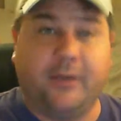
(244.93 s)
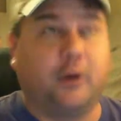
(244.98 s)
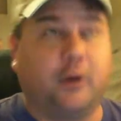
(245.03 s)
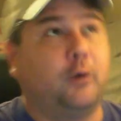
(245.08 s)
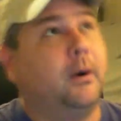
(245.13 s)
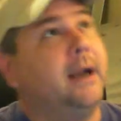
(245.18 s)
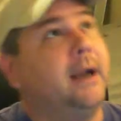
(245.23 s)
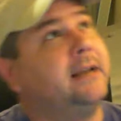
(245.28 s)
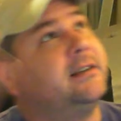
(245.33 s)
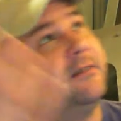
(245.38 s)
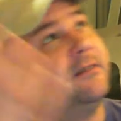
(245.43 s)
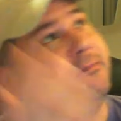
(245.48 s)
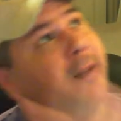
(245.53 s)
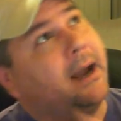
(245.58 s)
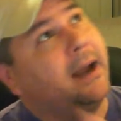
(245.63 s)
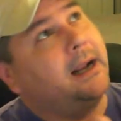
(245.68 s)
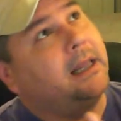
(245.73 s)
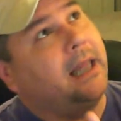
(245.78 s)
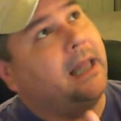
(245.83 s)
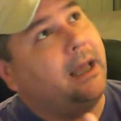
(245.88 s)
the grace of
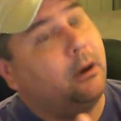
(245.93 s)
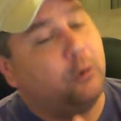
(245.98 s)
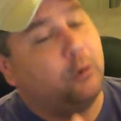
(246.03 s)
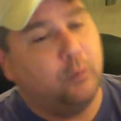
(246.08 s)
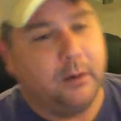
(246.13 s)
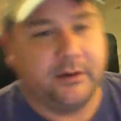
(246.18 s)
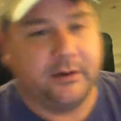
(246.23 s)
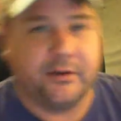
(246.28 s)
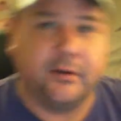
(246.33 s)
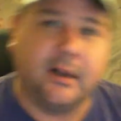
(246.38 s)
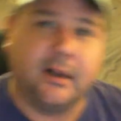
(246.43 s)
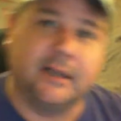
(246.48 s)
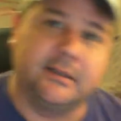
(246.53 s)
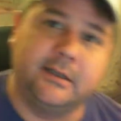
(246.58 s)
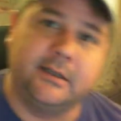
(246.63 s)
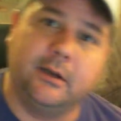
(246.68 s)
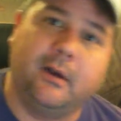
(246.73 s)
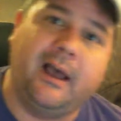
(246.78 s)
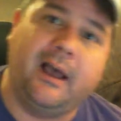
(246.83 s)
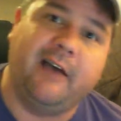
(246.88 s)
my cloud wizard, I
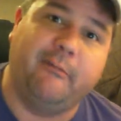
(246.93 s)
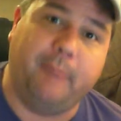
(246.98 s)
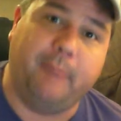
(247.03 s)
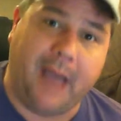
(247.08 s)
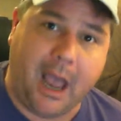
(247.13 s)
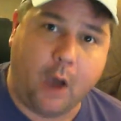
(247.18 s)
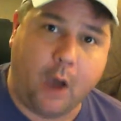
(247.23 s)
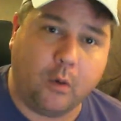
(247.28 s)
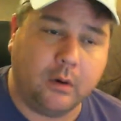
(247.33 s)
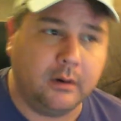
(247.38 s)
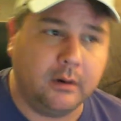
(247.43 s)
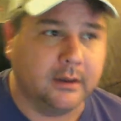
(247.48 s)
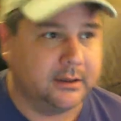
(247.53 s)
still have power.